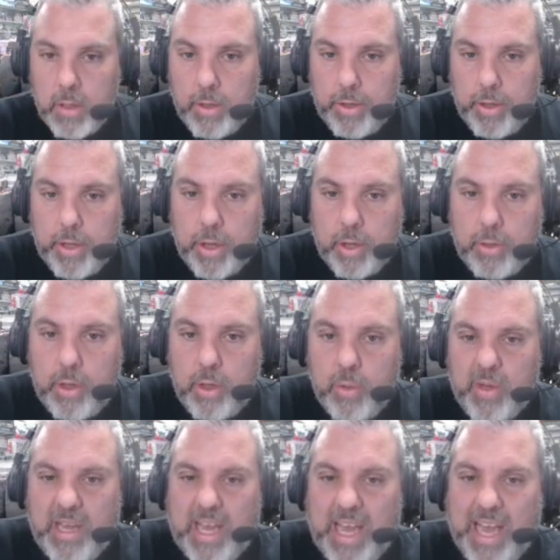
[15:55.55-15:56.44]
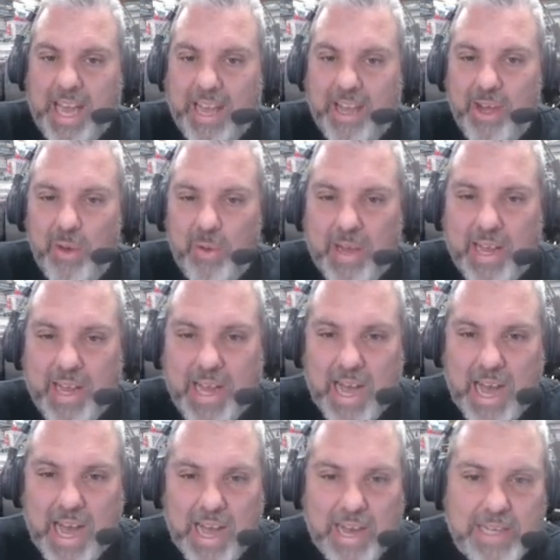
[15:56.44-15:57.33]
you know, you can
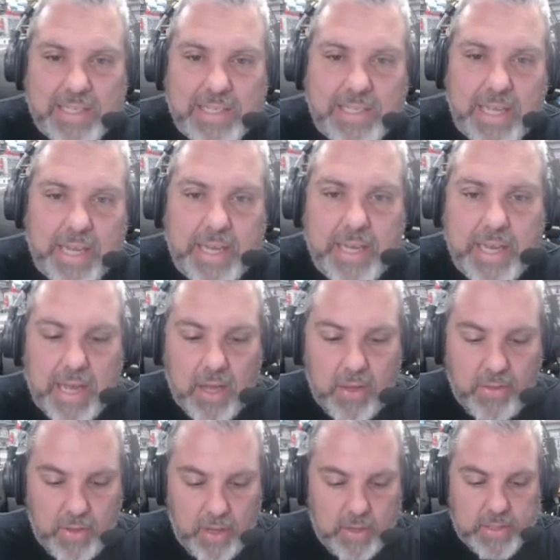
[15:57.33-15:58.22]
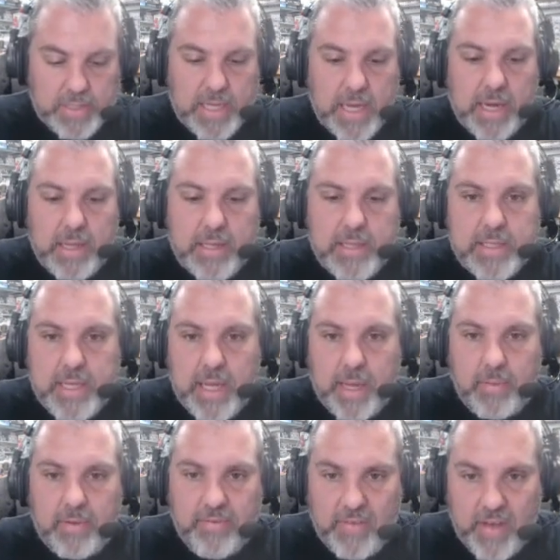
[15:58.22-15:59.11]
kind of see down there. It's kind of the
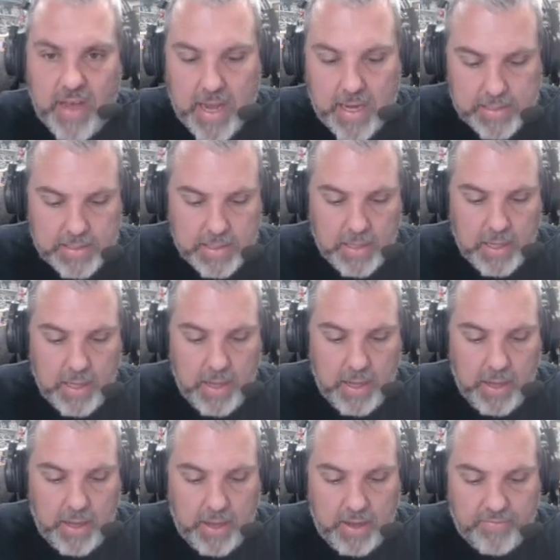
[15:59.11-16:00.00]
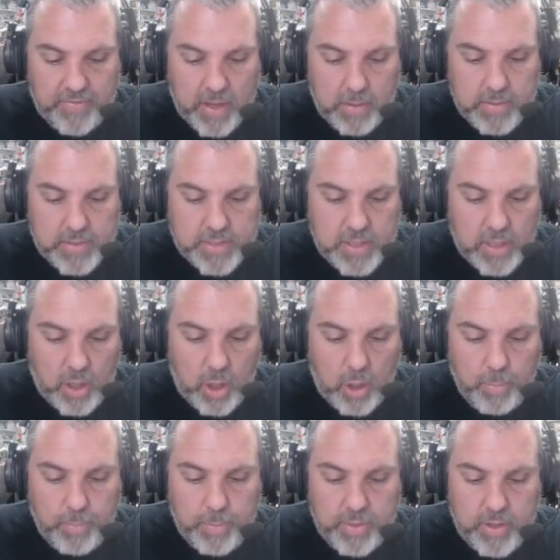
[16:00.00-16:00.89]
same effect. If I was to open